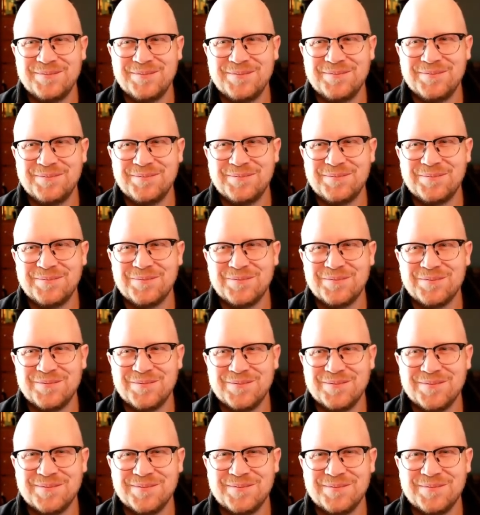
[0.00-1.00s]

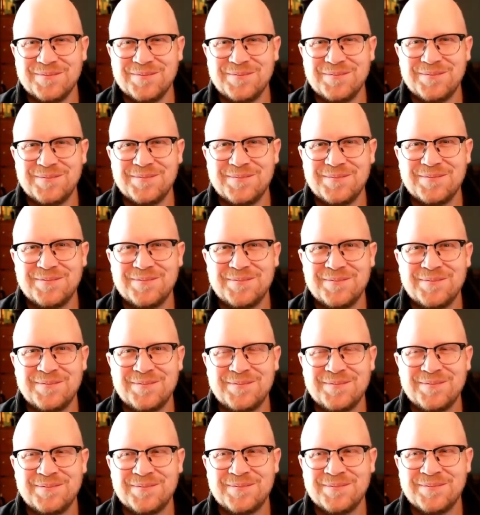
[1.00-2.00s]

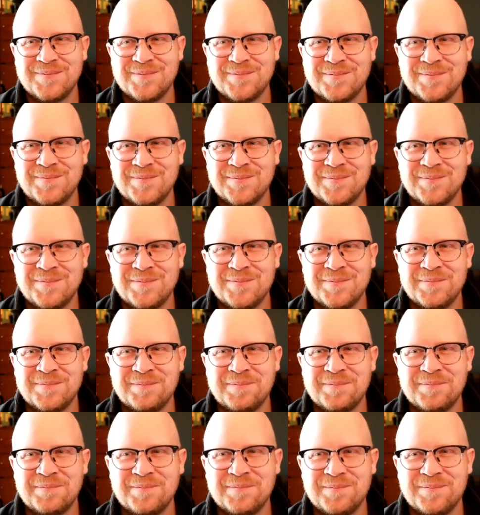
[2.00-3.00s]

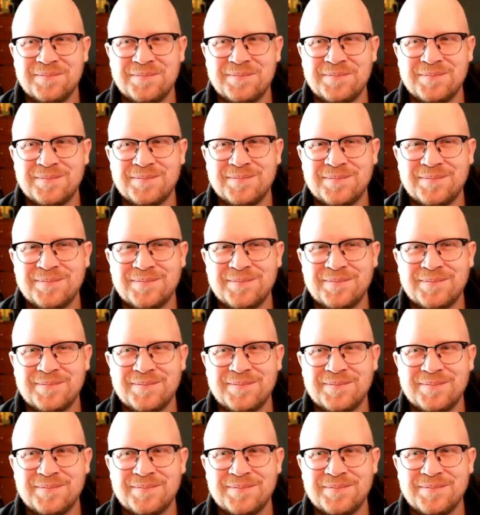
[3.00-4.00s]

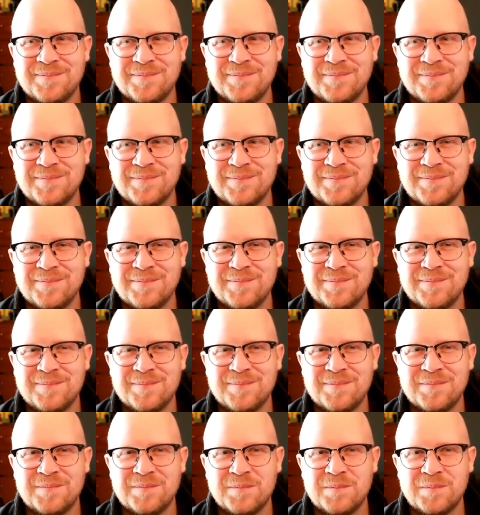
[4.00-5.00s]

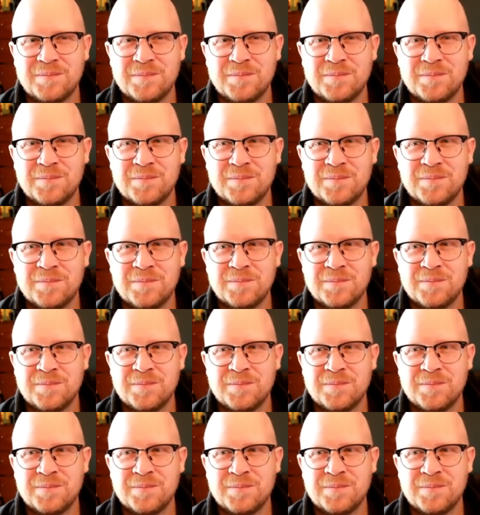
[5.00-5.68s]
[no speech]